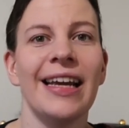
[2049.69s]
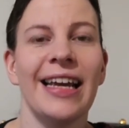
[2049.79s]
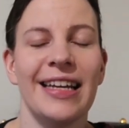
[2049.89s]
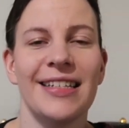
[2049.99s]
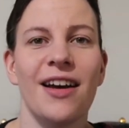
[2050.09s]

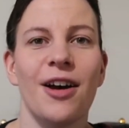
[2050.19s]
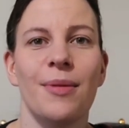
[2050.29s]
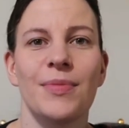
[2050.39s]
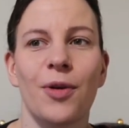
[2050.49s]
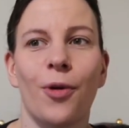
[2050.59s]
in
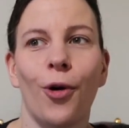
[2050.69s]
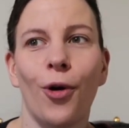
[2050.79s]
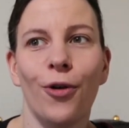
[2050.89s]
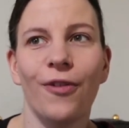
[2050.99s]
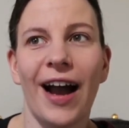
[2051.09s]
terms
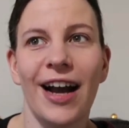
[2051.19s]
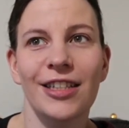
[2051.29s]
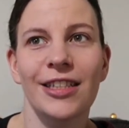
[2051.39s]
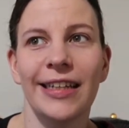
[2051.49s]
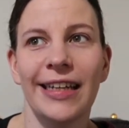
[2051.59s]
of
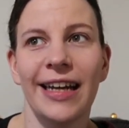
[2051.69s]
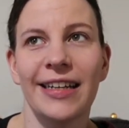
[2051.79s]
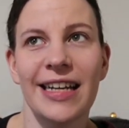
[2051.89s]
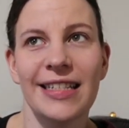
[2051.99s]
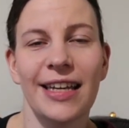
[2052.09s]
actually
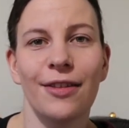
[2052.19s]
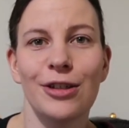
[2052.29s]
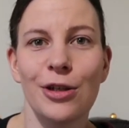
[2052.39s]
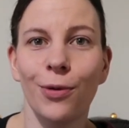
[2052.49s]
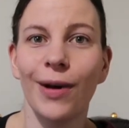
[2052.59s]
knitting the
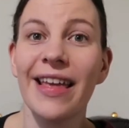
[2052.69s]
shawl